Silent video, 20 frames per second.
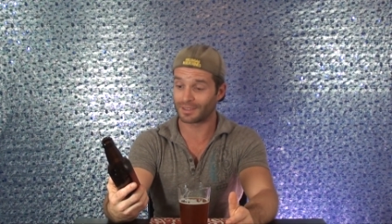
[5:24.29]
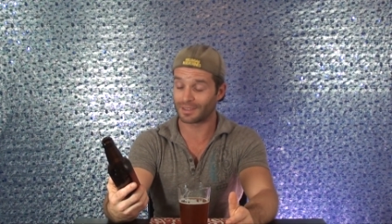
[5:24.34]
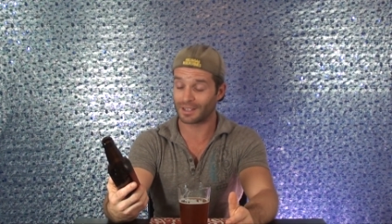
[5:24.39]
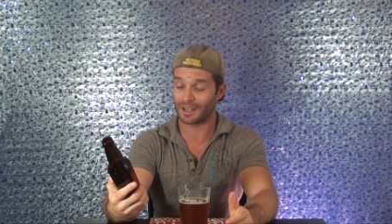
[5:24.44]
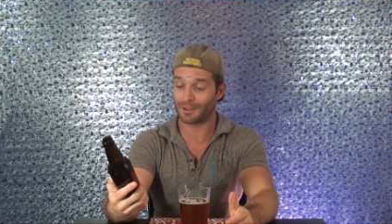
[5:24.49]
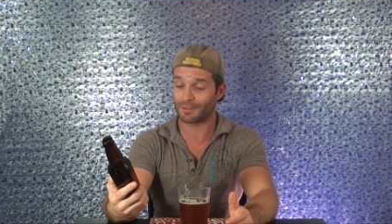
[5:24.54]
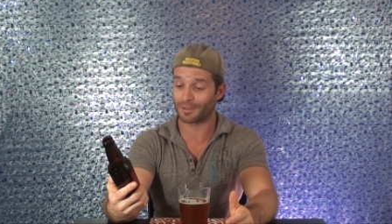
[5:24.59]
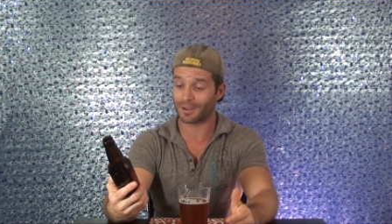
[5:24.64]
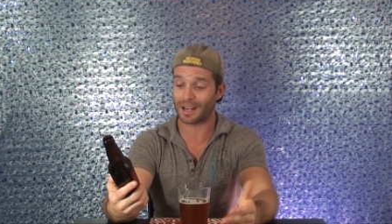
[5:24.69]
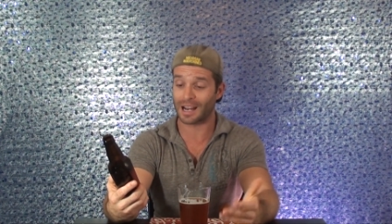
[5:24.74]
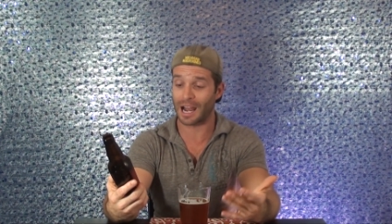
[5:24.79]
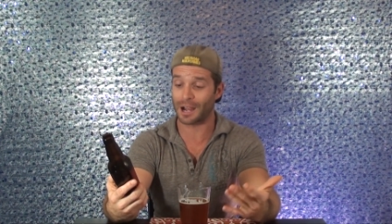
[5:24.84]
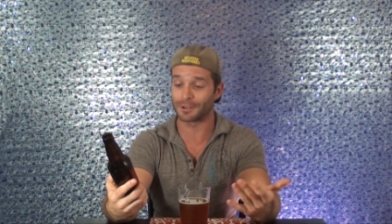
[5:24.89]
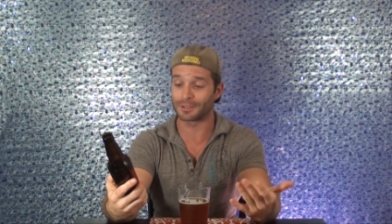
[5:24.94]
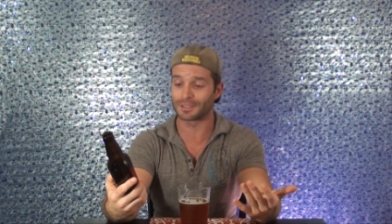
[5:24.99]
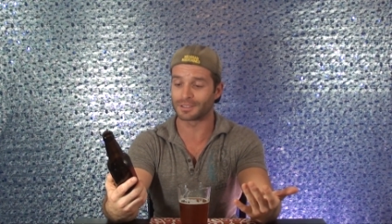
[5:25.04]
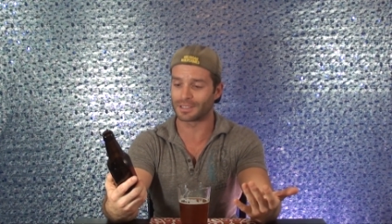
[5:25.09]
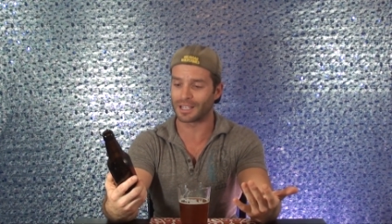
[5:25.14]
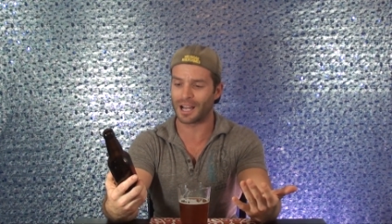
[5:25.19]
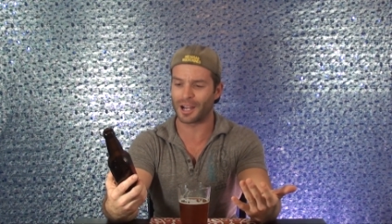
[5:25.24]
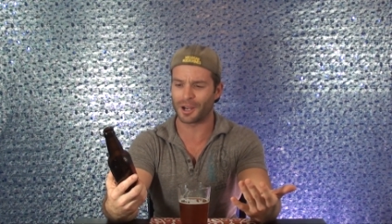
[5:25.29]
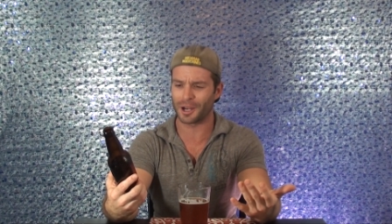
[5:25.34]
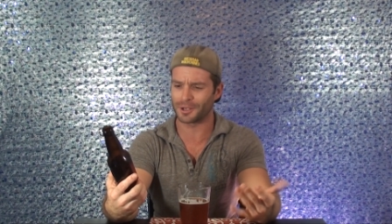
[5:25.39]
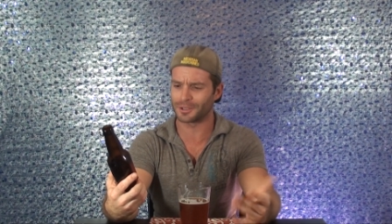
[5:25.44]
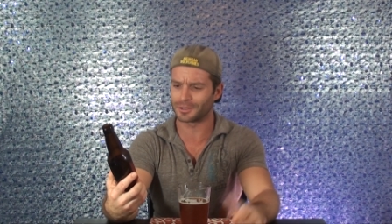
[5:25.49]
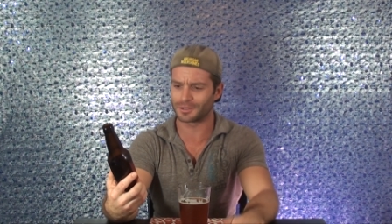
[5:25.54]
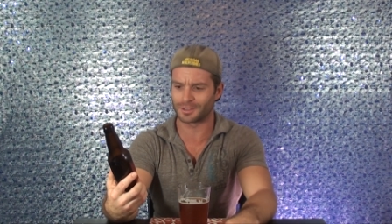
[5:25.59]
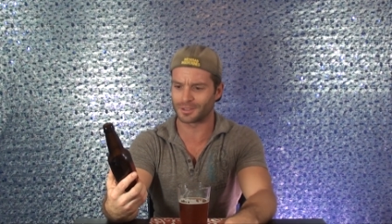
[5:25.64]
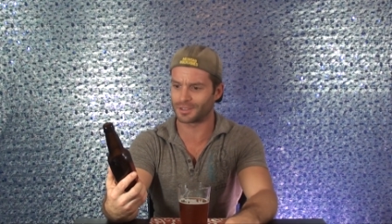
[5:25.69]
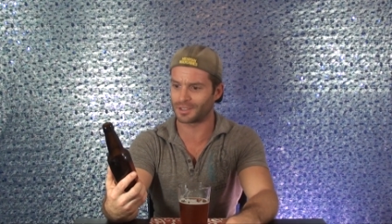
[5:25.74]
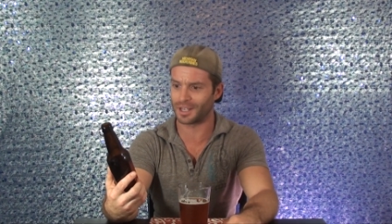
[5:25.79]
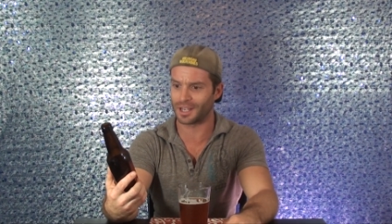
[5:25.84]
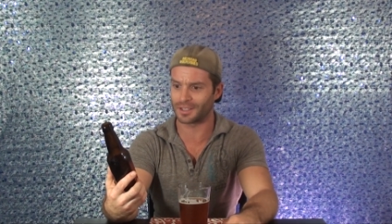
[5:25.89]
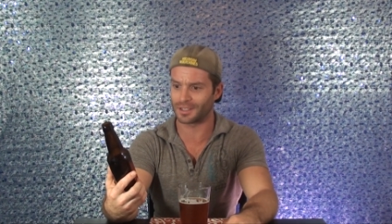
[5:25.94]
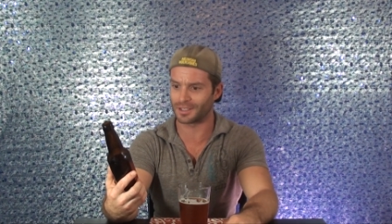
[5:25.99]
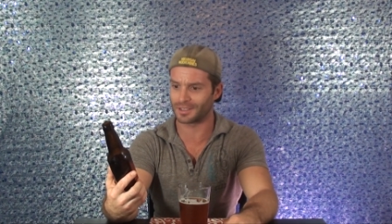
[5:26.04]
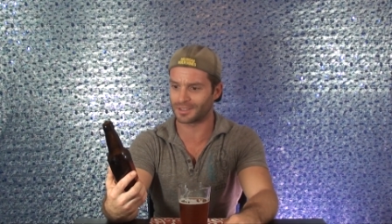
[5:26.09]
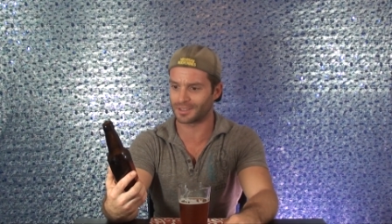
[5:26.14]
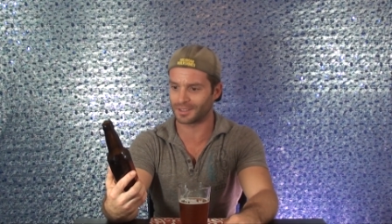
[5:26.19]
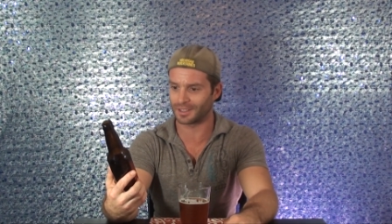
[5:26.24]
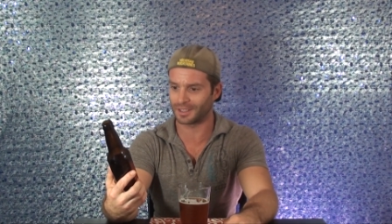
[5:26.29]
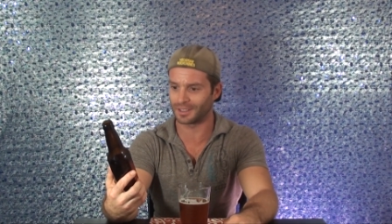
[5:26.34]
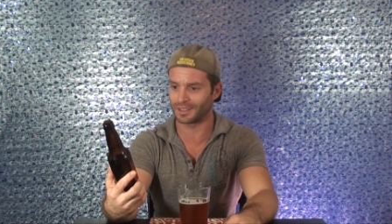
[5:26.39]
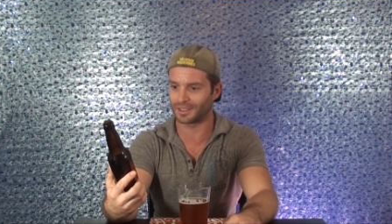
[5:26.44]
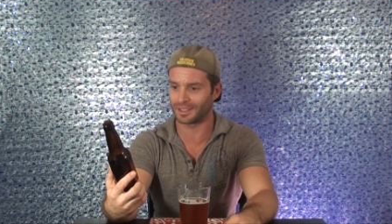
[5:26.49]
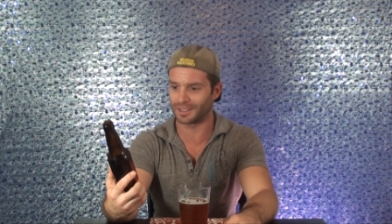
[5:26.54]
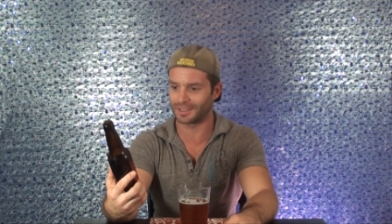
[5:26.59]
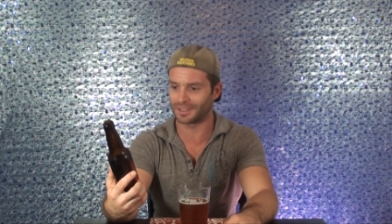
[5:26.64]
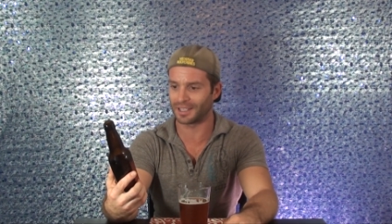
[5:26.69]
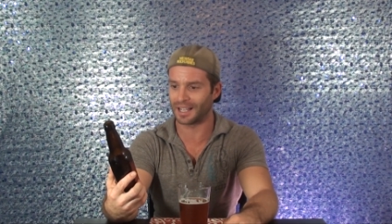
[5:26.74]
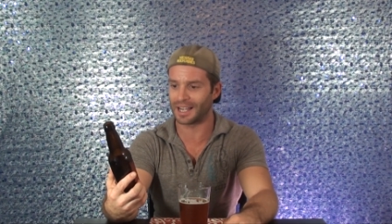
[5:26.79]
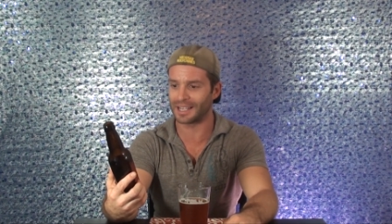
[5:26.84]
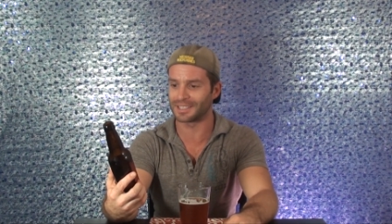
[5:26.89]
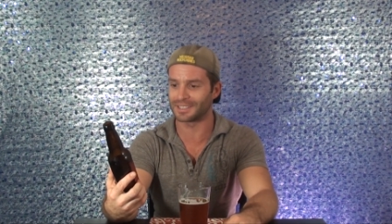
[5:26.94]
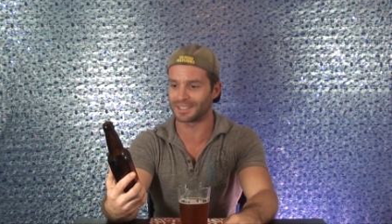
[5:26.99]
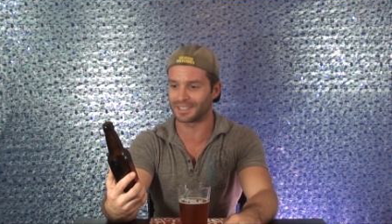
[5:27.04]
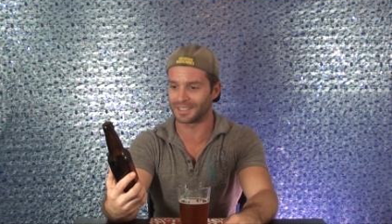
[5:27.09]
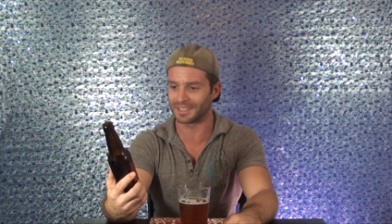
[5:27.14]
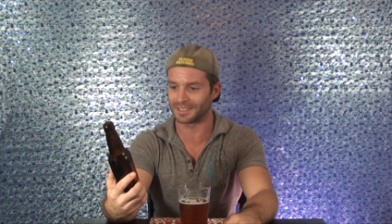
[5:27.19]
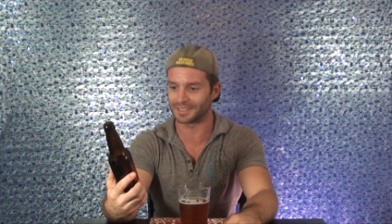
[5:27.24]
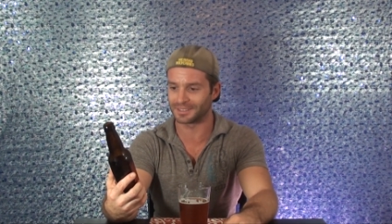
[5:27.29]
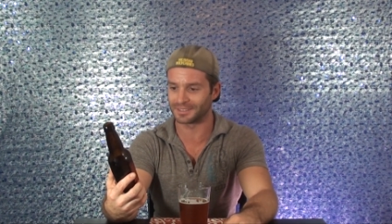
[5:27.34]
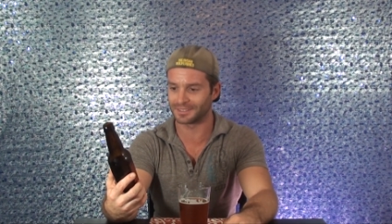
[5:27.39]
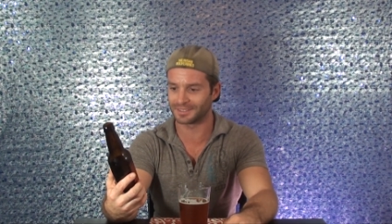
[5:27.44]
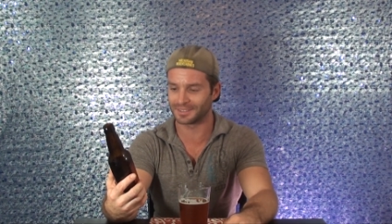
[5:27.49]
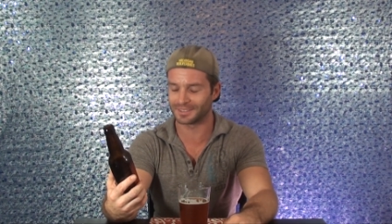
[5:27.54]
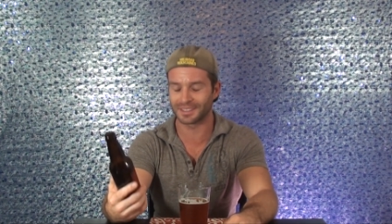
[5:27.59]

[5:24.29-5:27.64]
And I forget how I was saying this. Elysian.